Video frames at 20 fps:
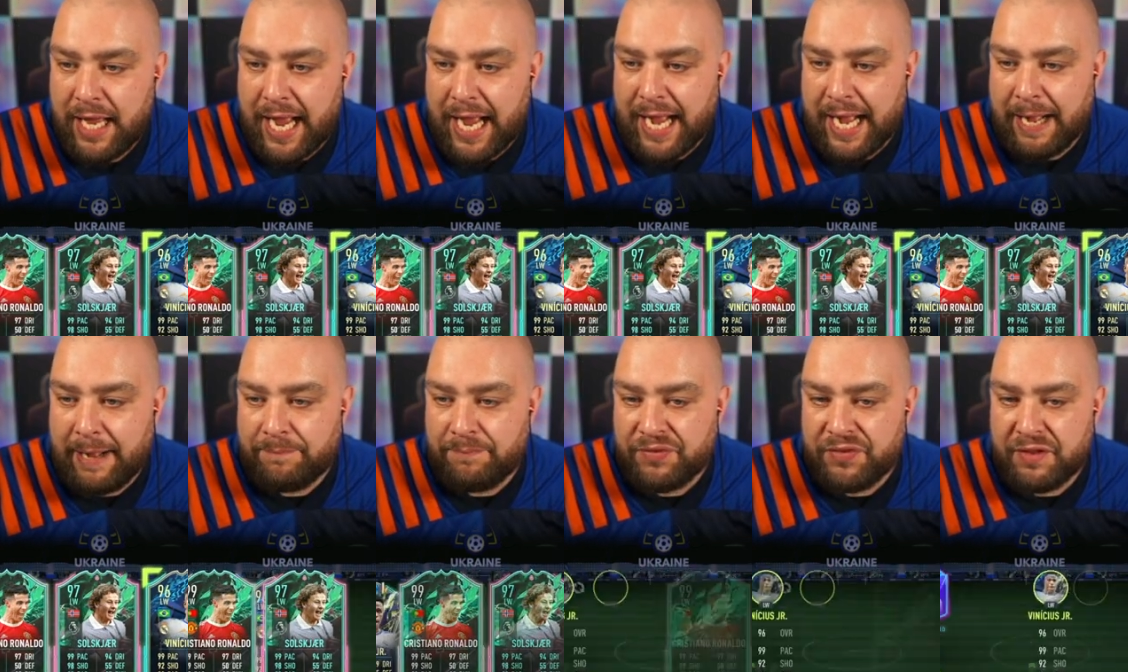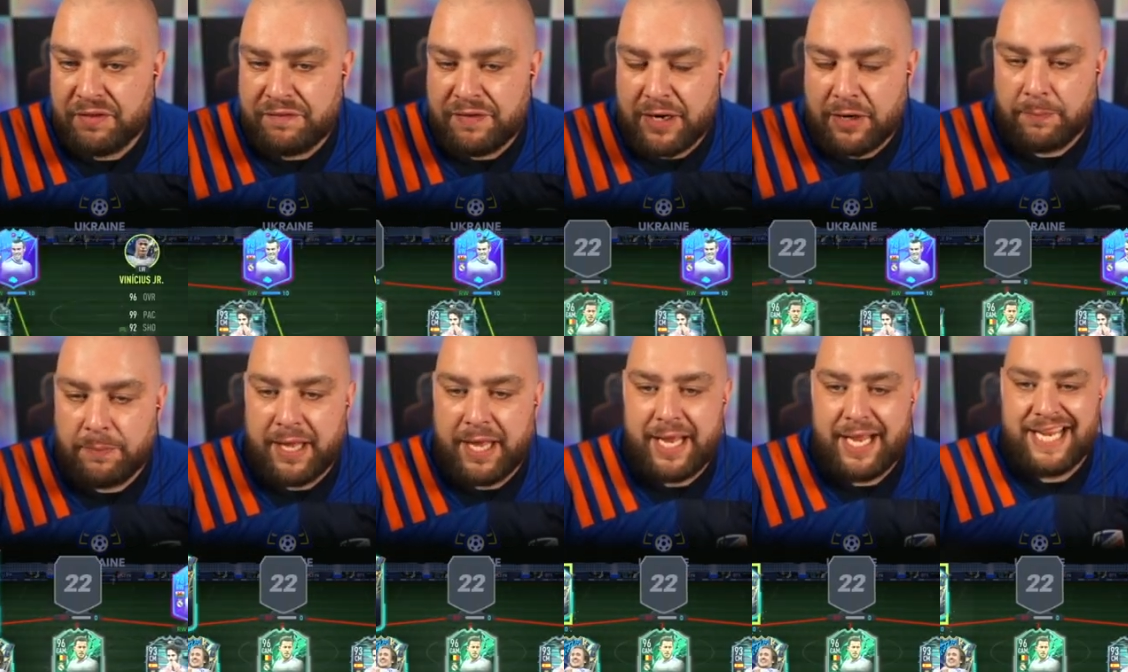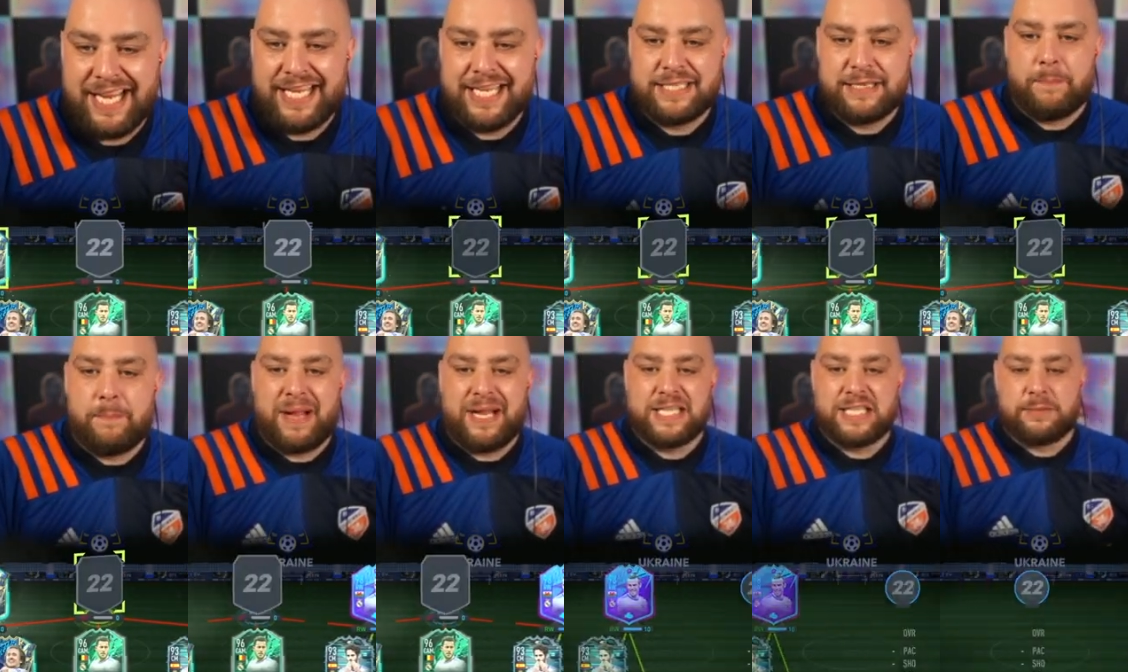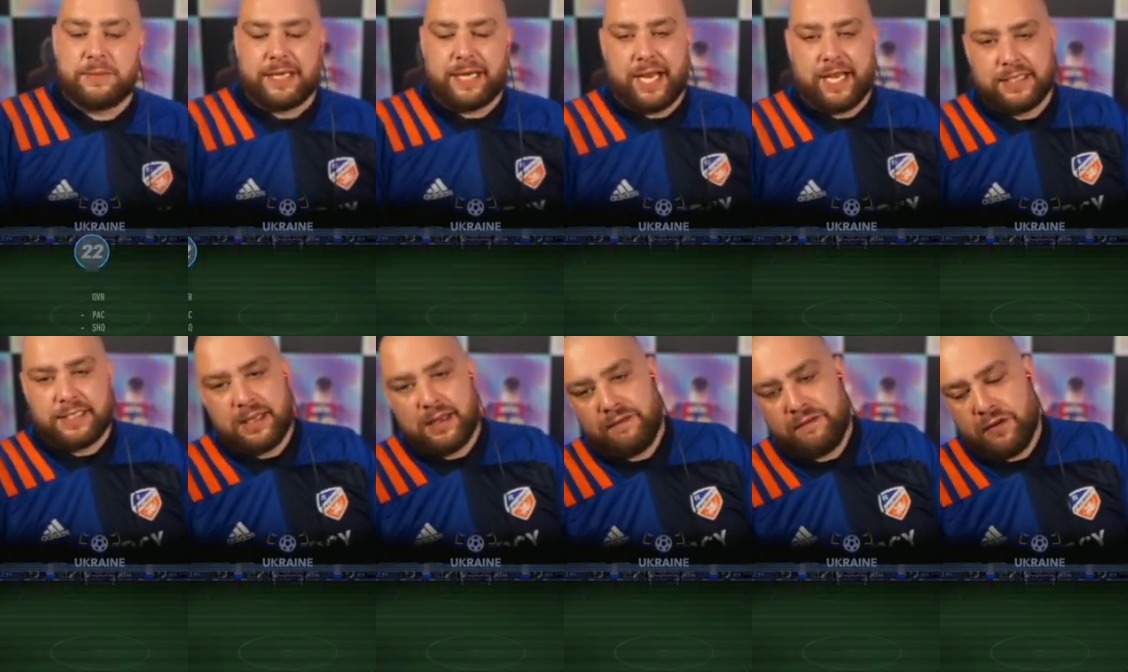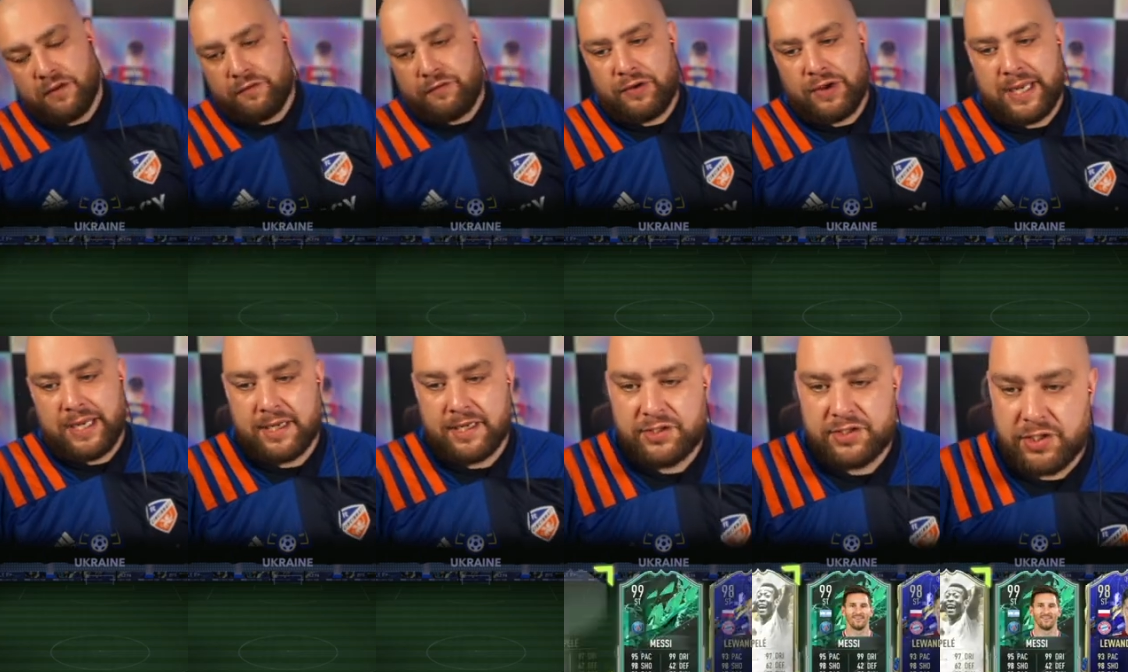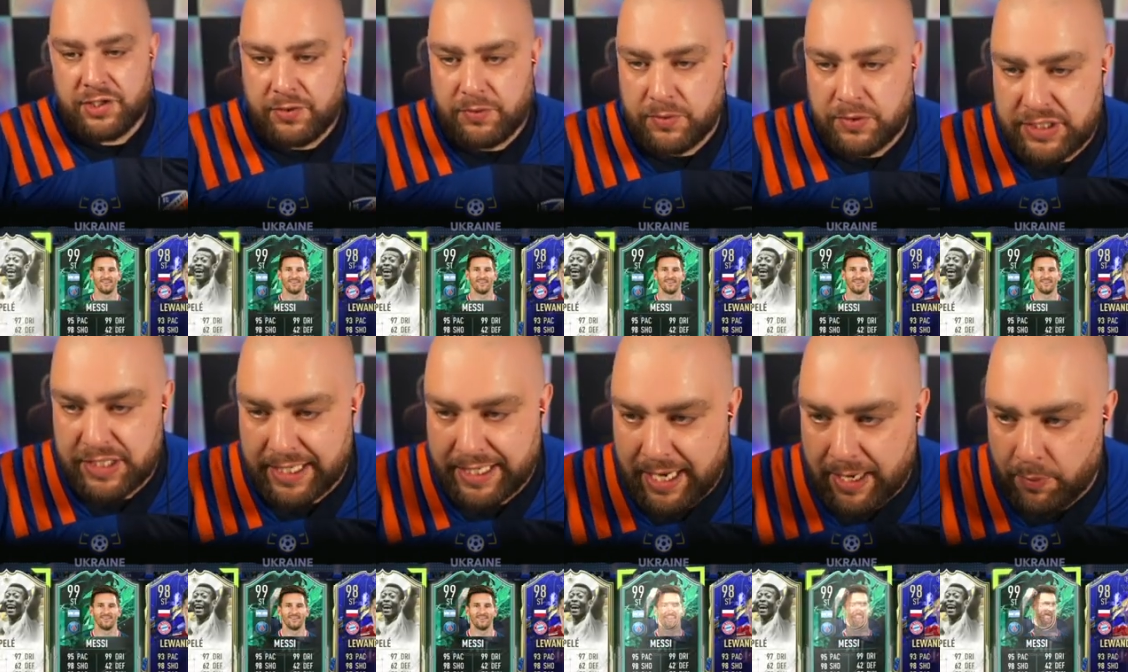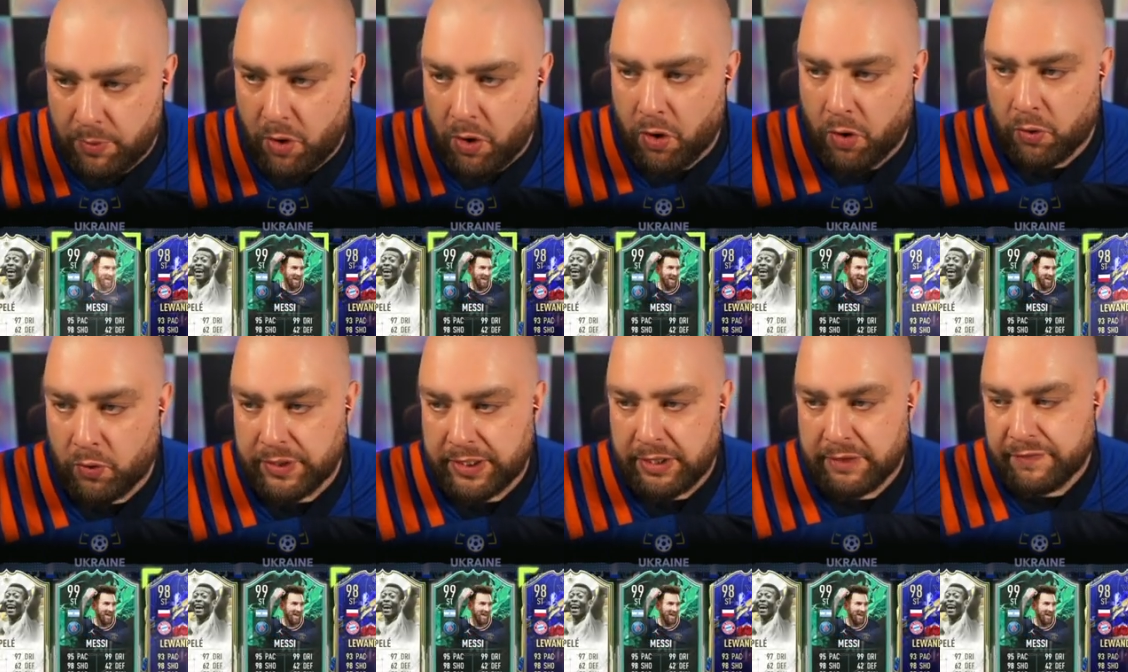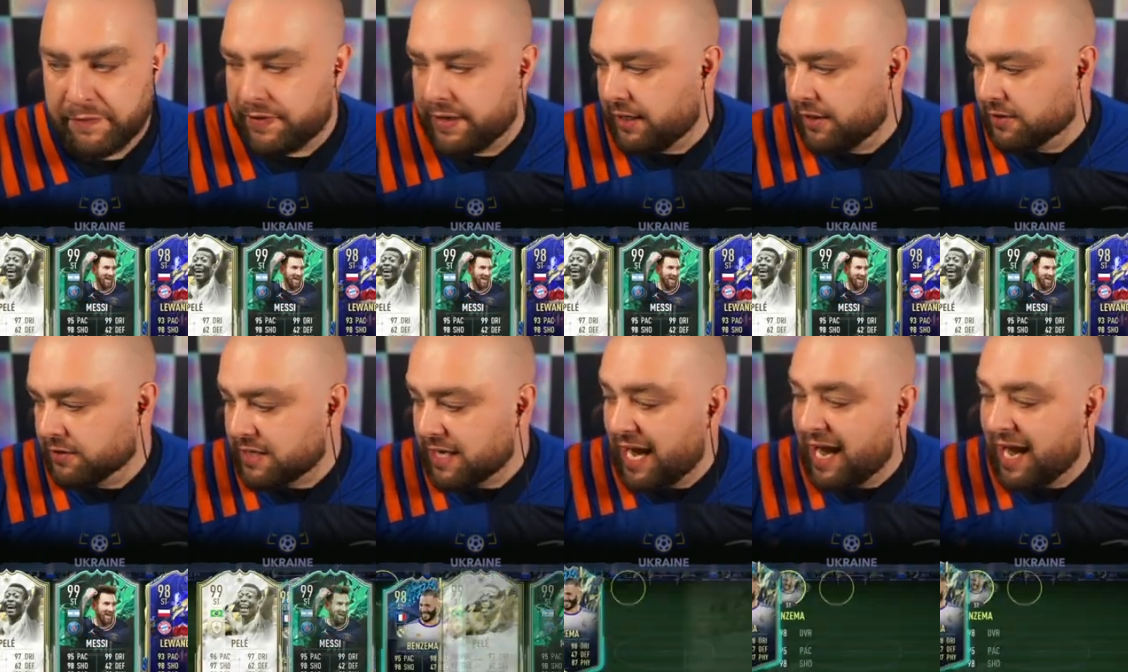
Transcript: And the final player is Benzema, guys. Feel free to check out all the other videos.